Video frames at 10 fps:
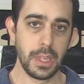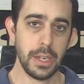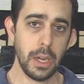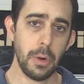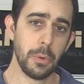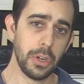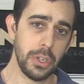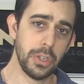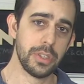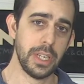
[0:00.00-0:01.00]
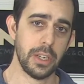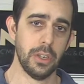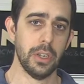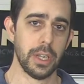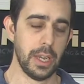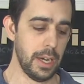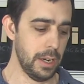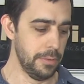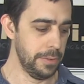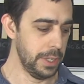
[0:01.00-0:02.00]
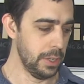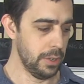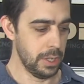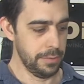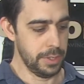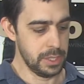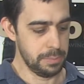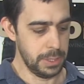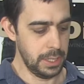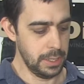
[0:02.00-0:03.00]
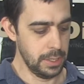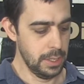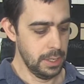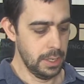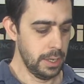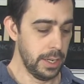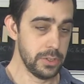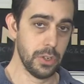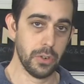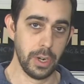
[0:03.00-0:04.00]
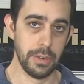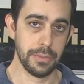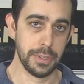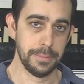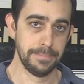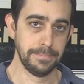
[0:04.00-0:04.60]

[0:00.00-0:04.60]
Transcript: Now what we're gonna do is take a look at a video of this being laser engraved.